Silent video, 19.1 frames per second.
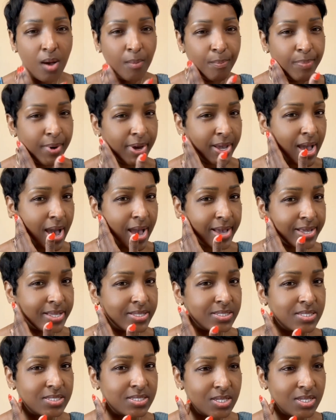but I can
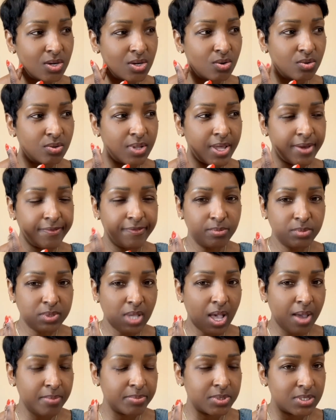still, like, from
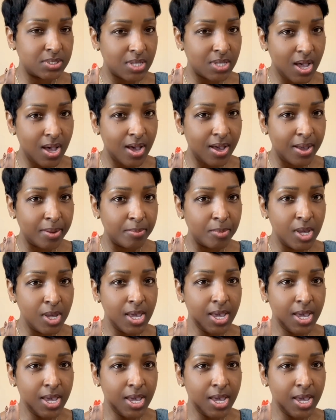time to time,